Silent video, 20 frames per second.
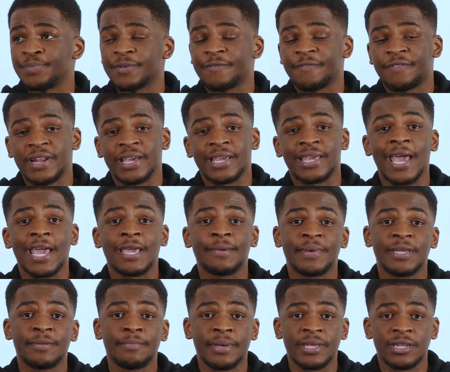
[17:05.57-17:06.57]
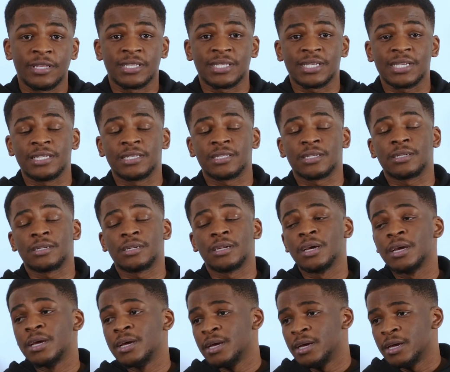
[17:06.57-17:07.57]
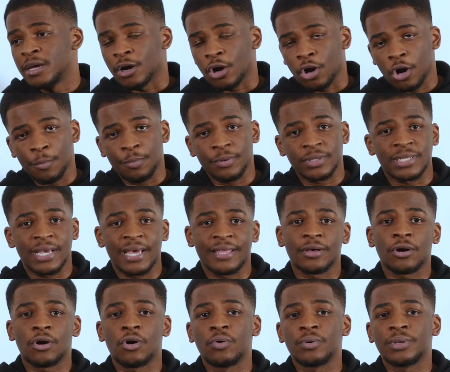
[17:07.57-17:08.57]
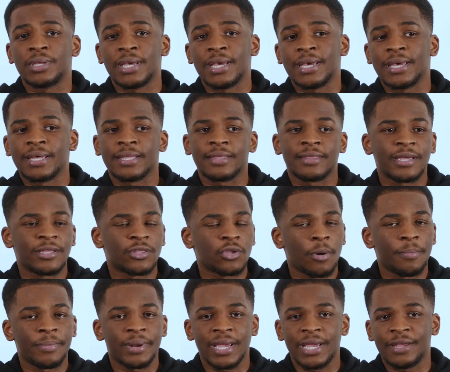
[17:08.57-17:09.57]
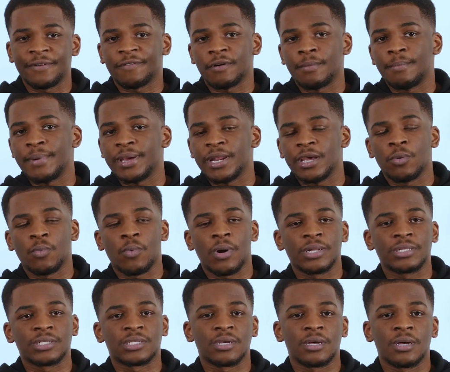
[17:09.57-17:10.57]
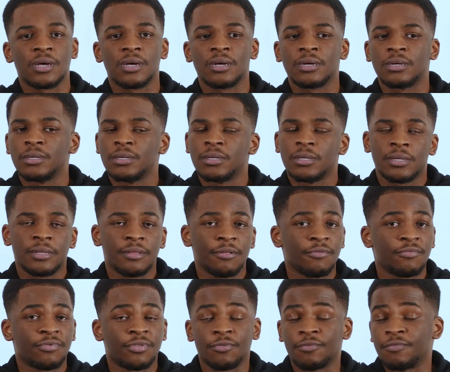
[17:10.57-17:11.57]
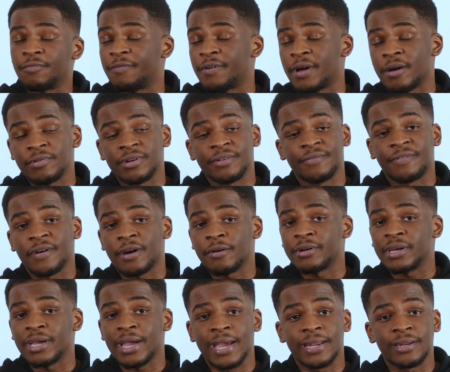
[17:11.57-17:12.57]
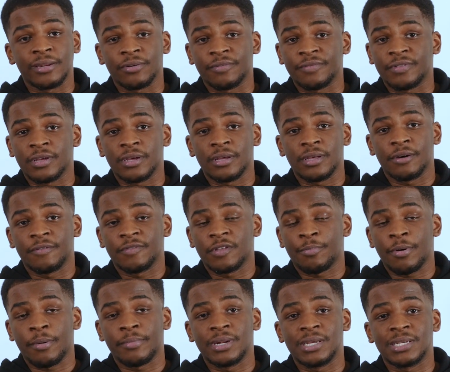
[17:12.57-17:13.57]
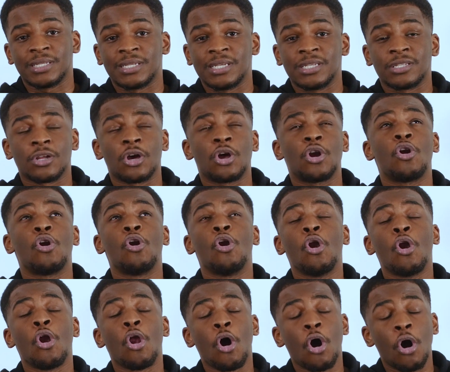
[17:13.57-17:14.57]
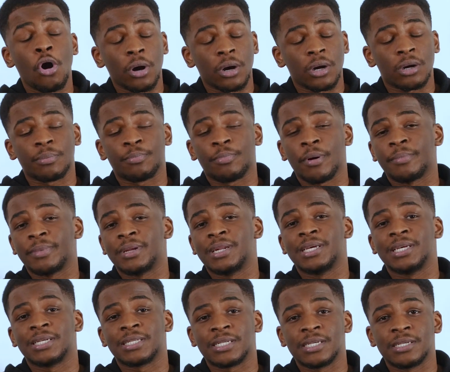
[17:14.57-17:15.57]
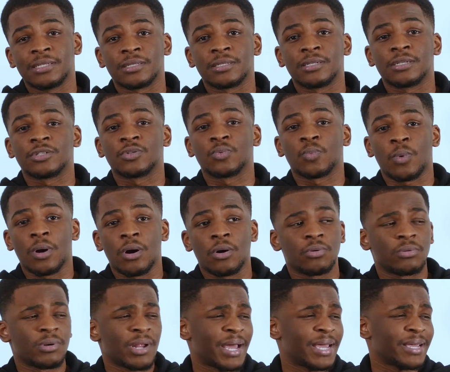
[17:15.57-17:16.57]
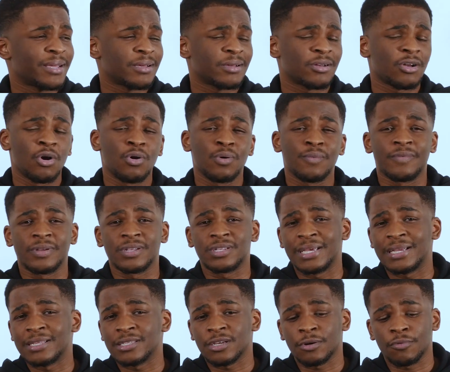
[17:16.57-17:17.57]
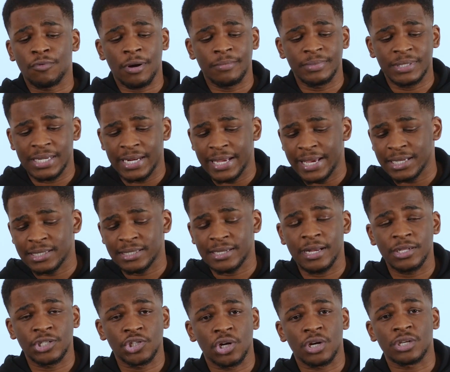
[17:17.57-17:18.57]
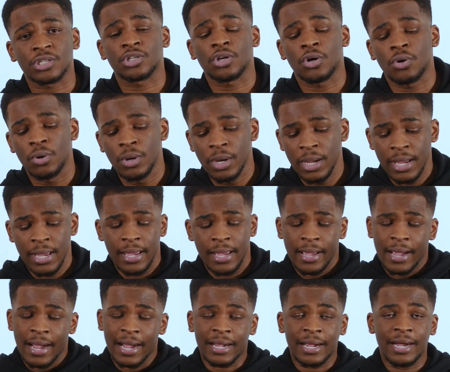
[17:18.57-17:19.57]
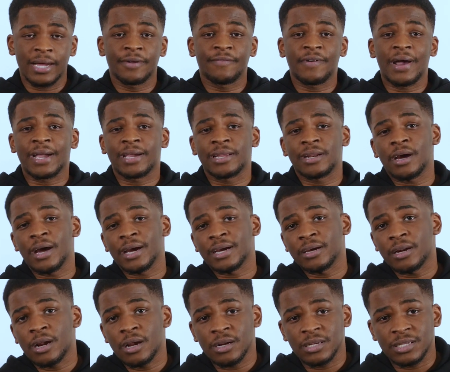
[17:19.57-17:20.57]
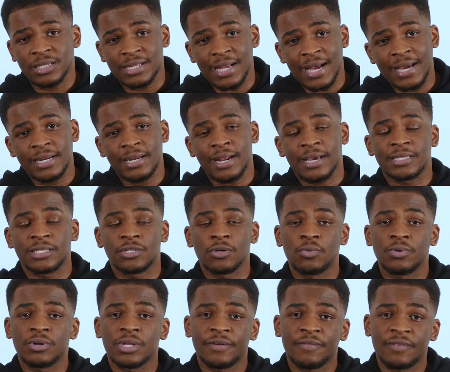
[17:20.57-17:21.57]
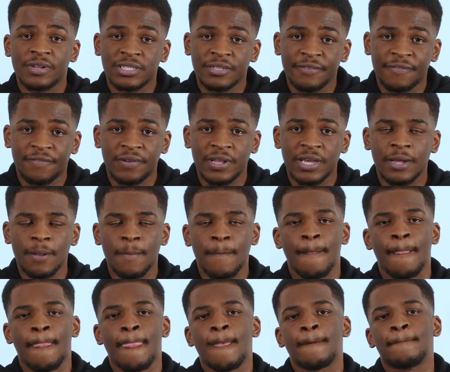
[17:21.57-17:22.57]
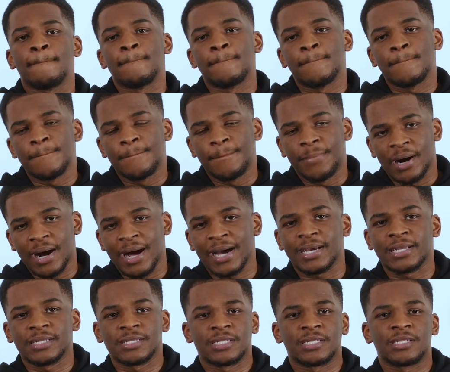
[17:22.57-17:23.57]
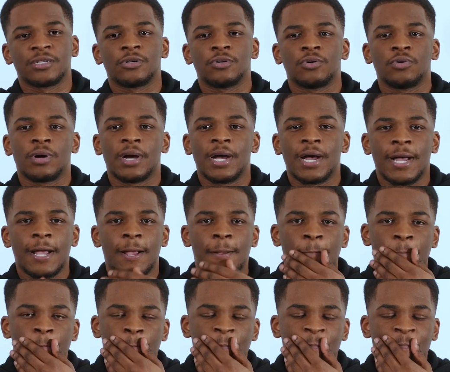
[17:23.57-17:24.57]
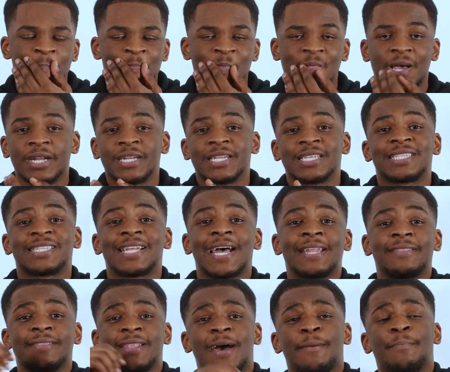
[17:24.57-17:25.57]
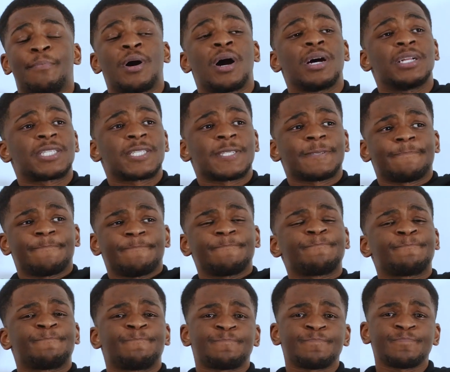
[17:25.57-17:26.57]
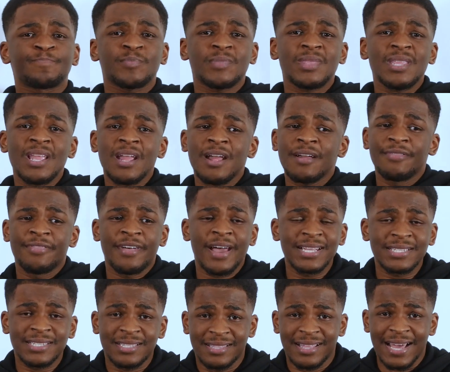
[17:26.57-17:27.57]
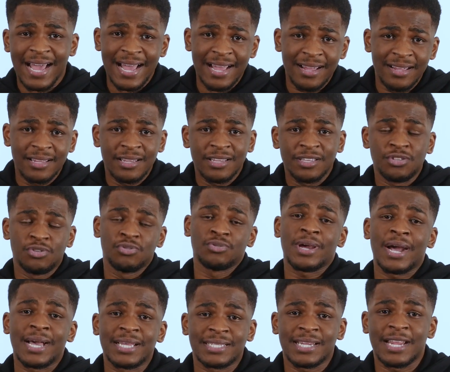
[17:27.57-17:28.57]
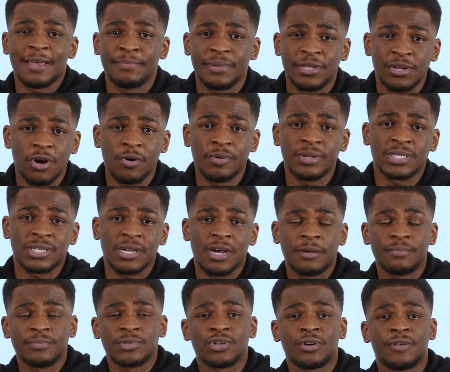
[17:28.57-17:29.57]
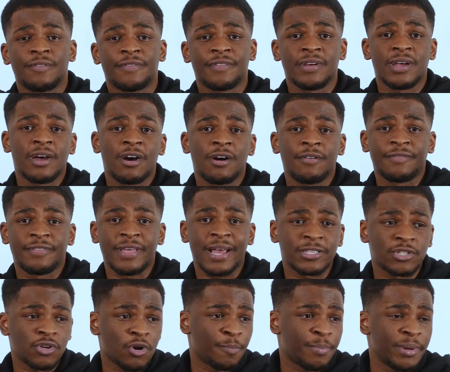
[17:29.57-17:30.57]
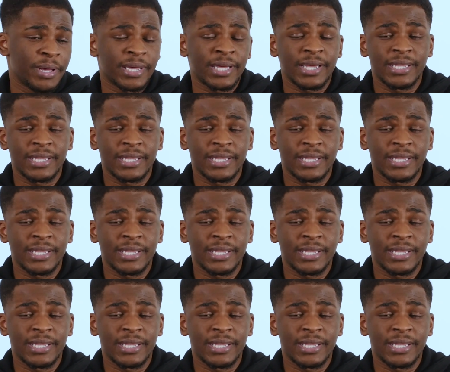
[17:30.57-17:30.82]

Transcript: Flick came in mid-season, Klopp was there the whole year. They dominated from minute one to the very, very end of the Premier League season, a long Premier League season as well. Like COVID interrupted it, etc. So I can understand. I still would have given it to Flick, but I can still understand that. But that's that. You guys let me know in terms of that topic.